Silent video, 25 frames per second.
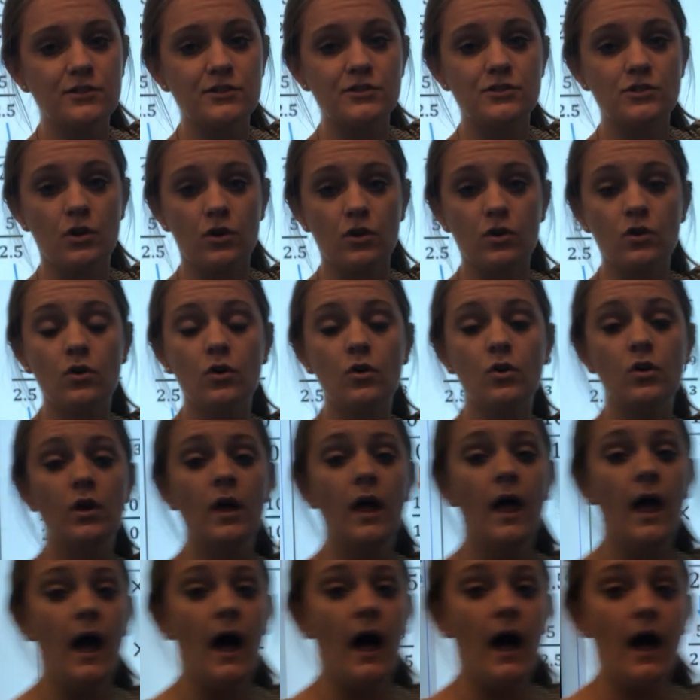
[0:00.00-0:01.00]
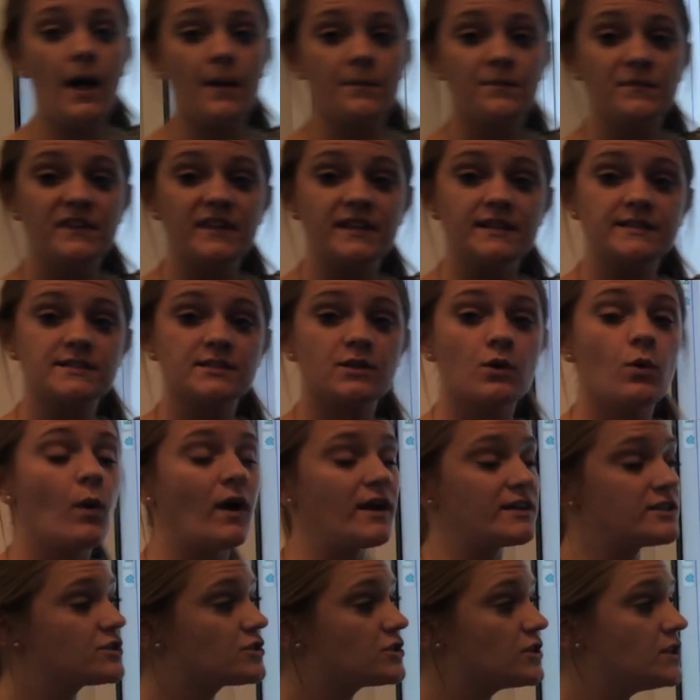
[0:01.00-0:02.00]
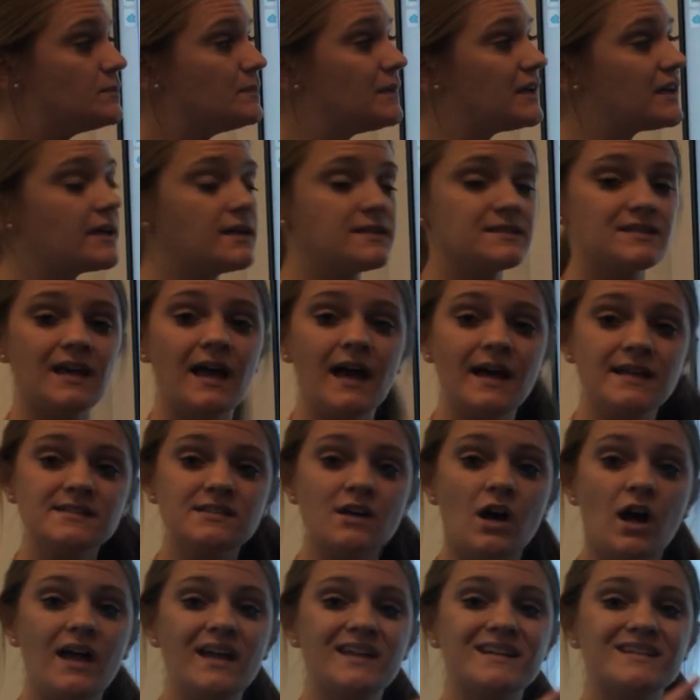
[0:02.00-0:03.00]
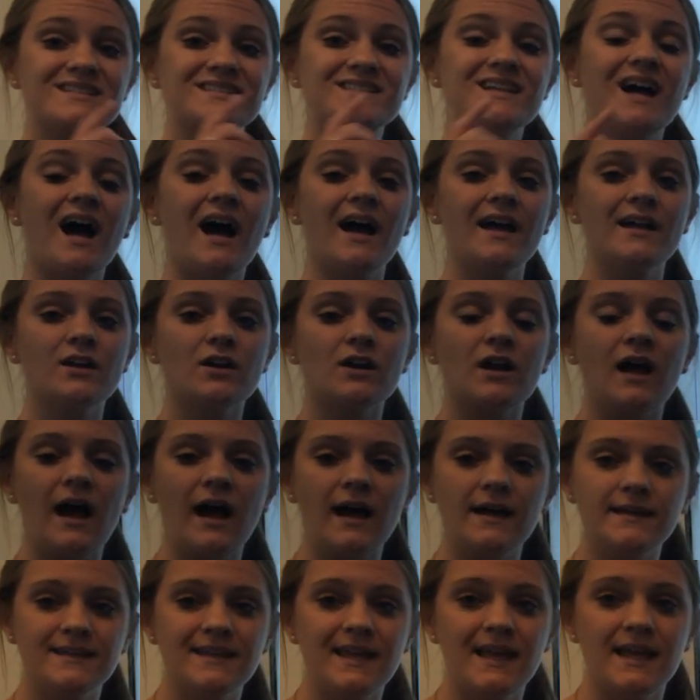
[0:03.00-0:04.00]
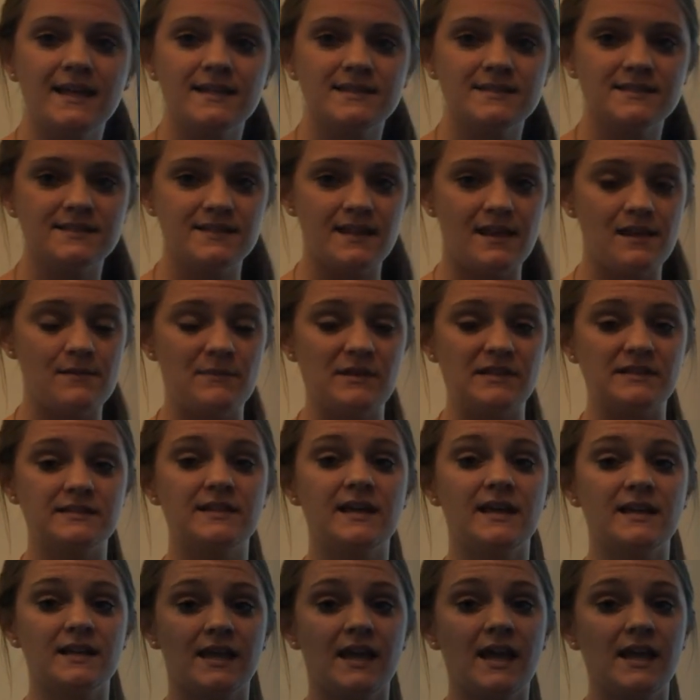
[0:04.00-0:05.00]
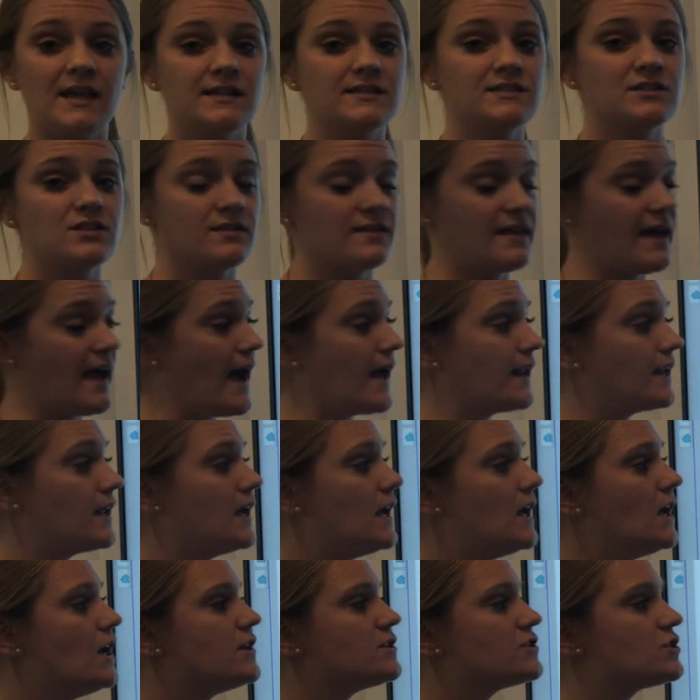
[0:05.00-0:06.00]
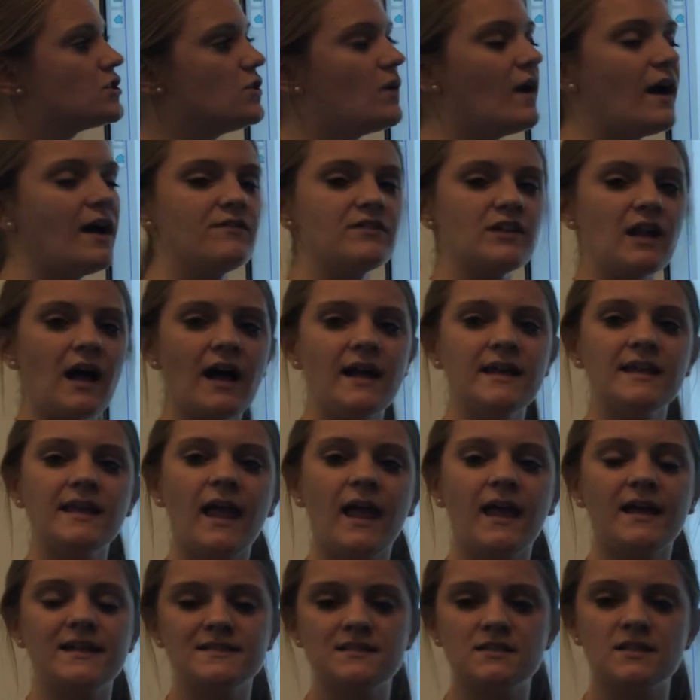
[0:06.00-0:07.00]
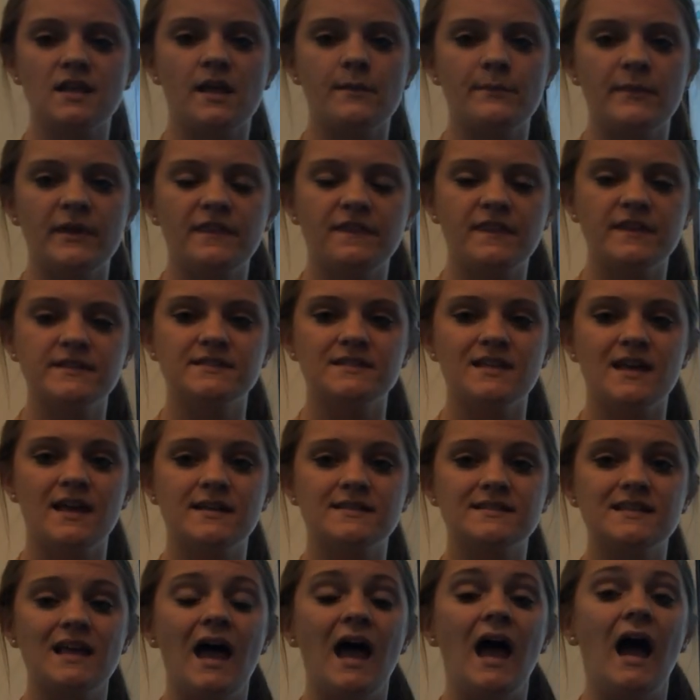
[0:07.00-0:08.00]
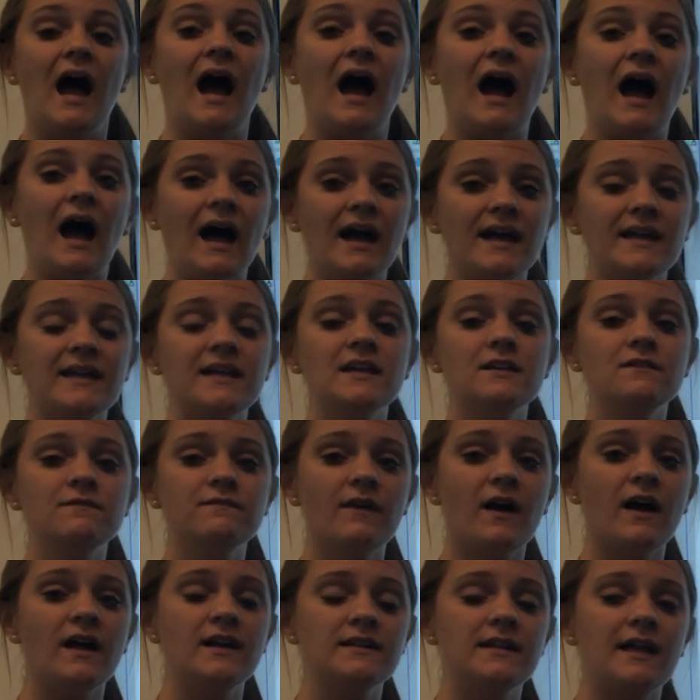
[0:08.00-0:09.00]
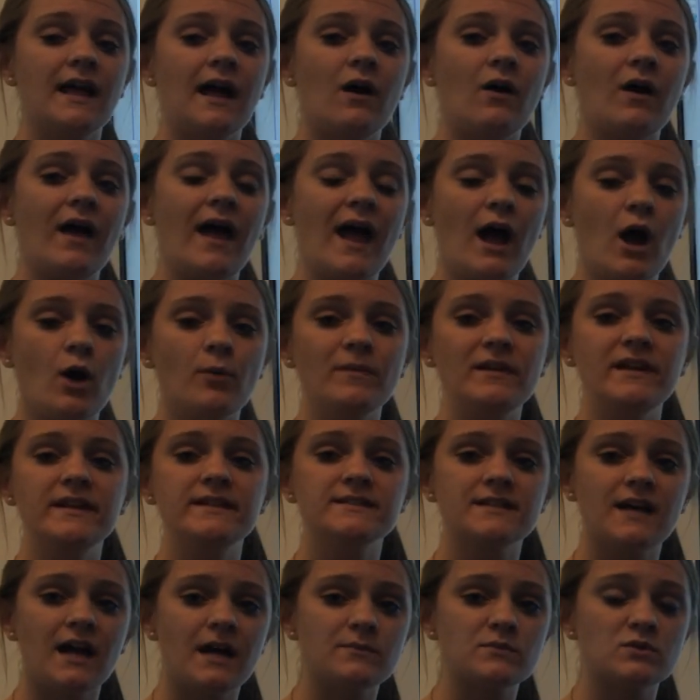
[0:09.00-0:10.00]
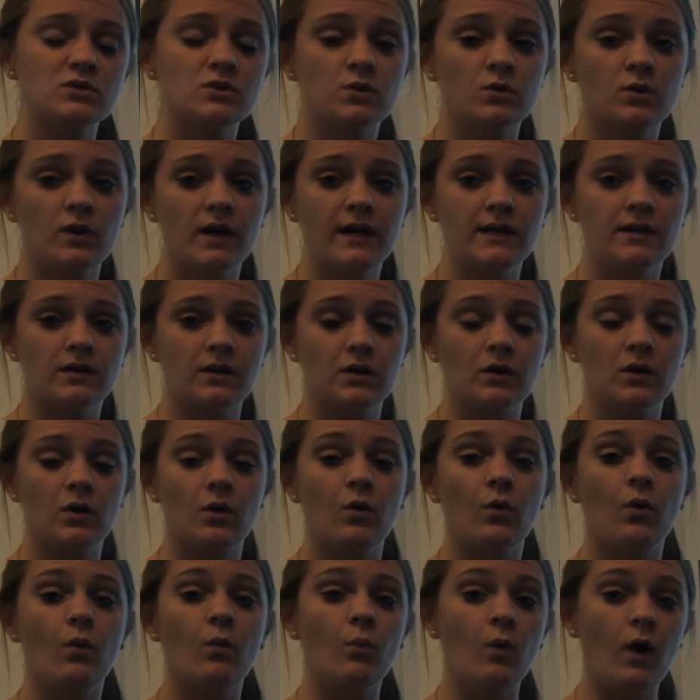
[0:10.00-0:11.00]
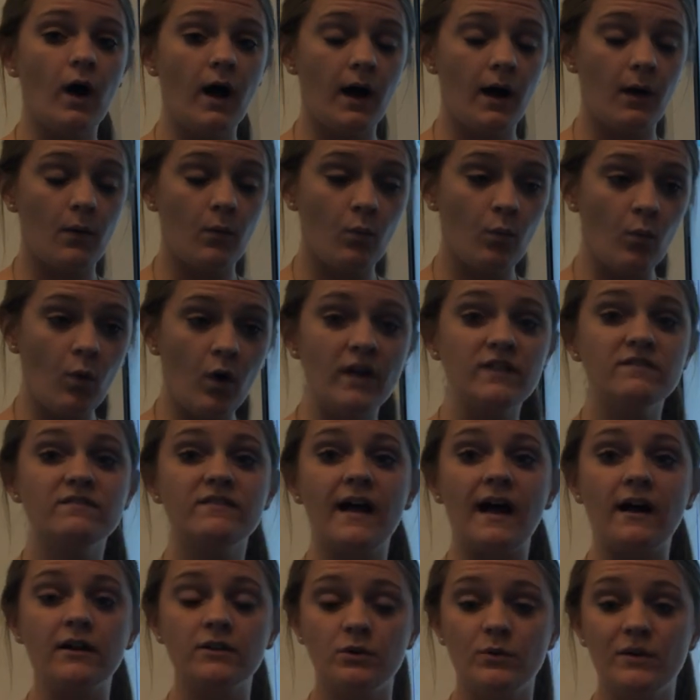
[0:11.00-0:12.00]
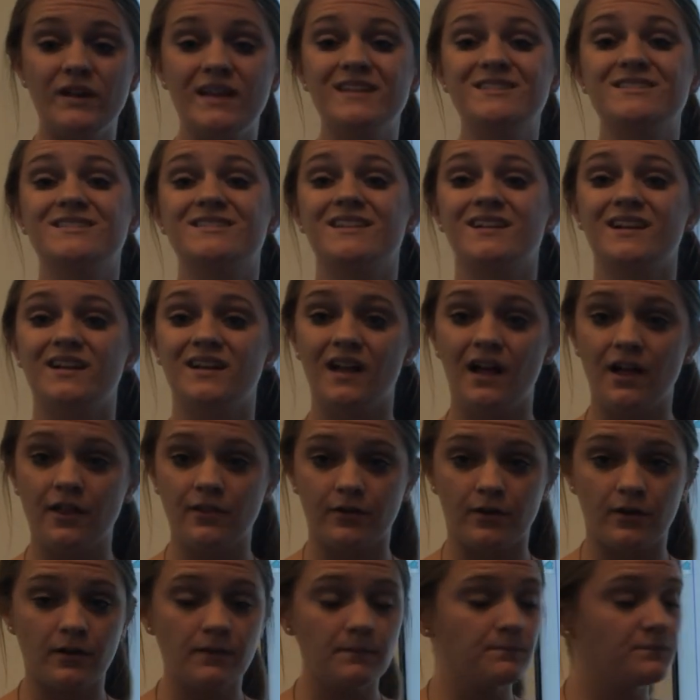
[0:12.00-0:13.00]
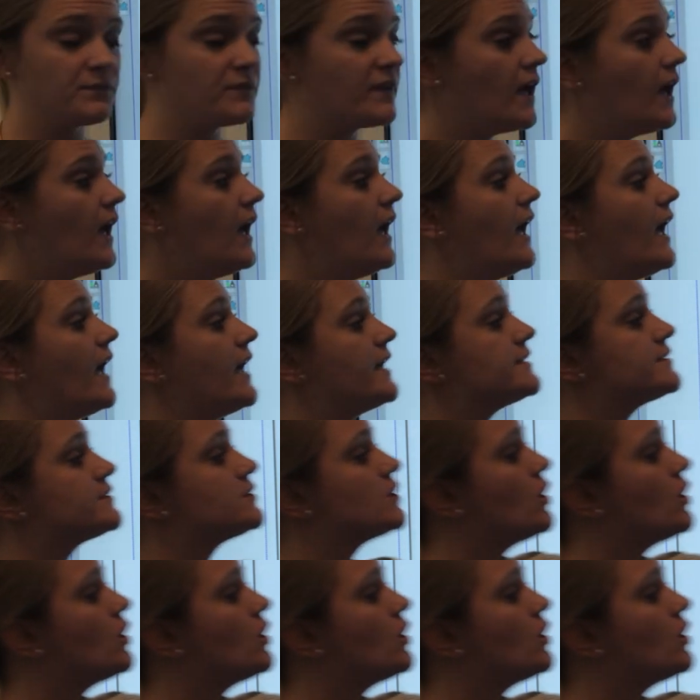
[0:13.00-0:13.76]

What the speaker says: or circle this question because it has an entire I can statement dedicated to that. So you have an I can statement that says, I can find out how many times greater one value is than another. And